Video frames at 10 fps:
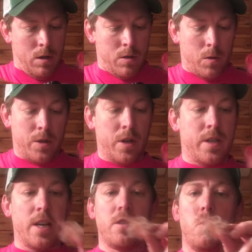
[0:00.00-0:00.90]
So we're just going
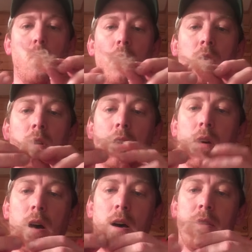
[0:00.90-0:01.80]
to take some wool.
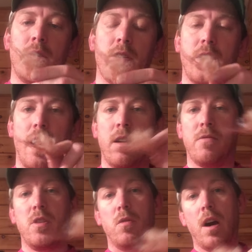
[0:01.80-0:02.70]
This is kind
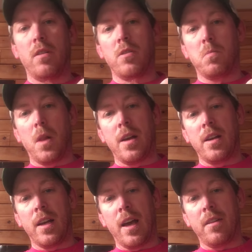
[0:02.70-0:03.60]
of two colors
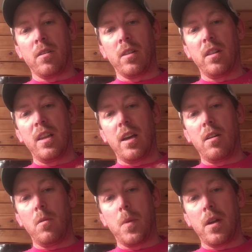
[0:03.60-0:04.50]
blended together, a
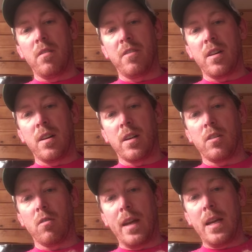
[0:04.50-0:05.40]
little bit of a
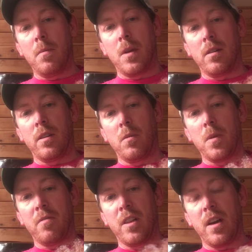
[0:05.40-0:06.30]
cream and a little
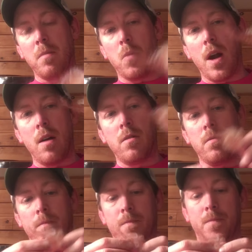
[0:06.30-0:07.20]
bit of a light brown.